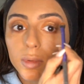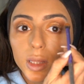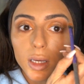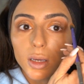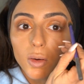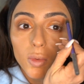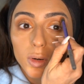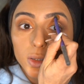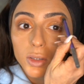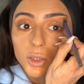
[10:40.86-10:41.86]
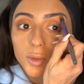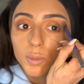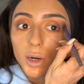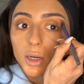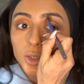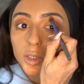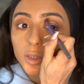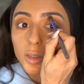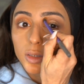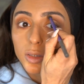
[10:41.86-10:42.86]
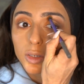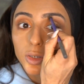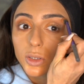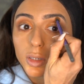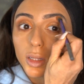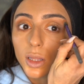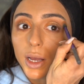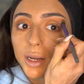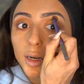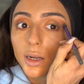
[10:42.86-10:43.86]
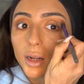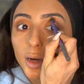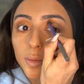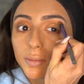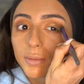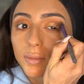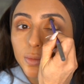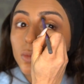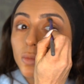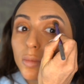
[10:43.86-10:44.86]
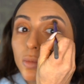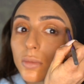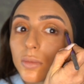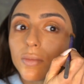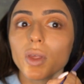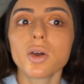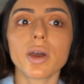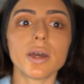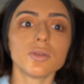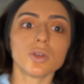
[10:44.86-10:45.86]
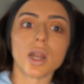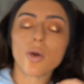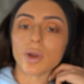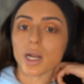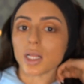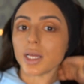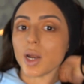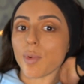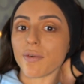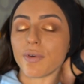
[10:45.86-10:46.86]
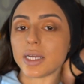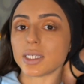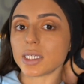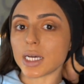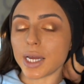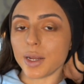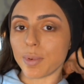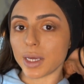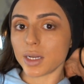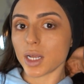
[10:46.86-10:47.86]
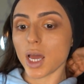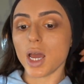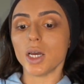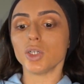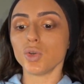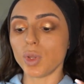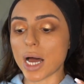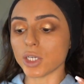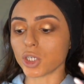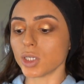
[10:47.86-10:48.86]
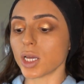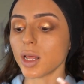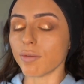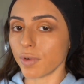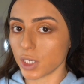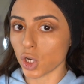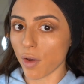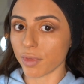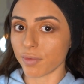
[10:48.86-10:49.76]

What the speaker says: with the orange brush just to lighten it up. Okay, so now we're gonna clean up our face a tiny bit, do lashes, and then finish off the